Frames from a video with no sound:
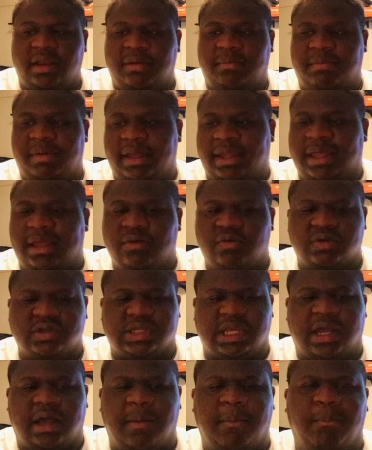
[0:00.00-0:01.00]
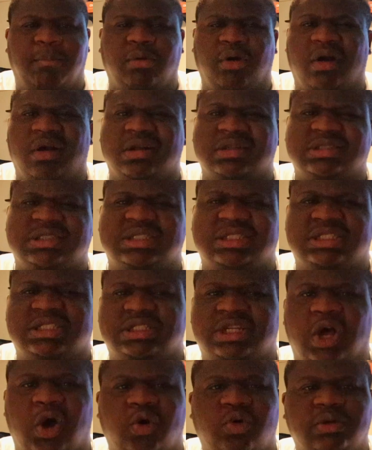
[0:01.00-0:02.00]
it. But it was like a bronzish,
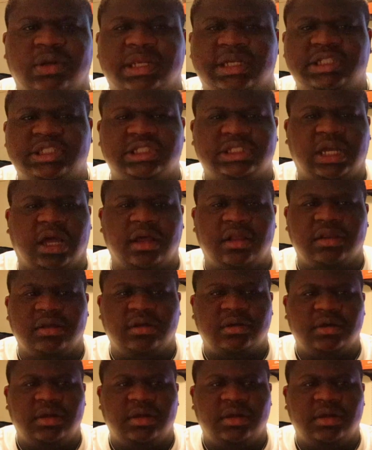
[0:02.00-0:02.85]
goldish color.